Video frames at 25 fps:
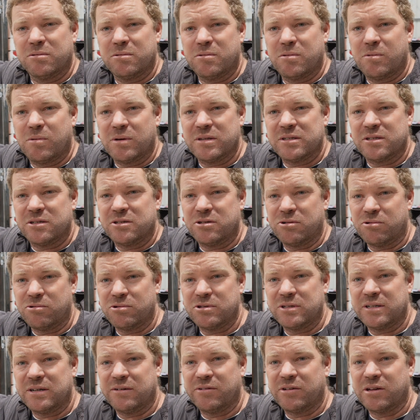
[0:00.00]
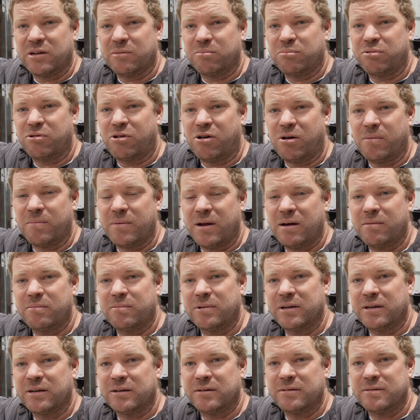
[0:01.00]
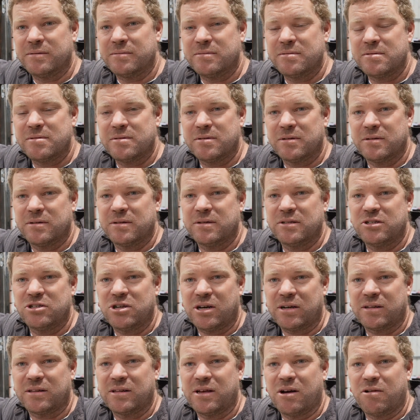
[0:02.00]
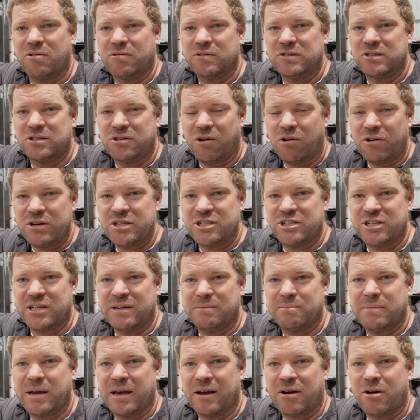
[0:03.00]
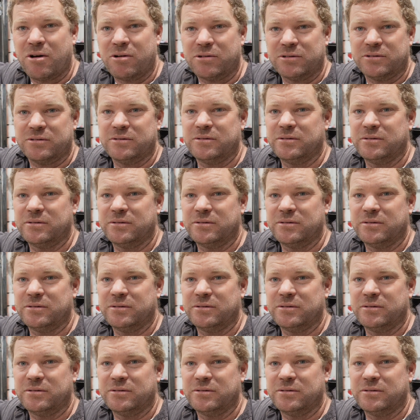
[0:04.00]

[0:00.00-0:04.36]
once the doors and everything are primed up, we can chuck the old side sheet back on.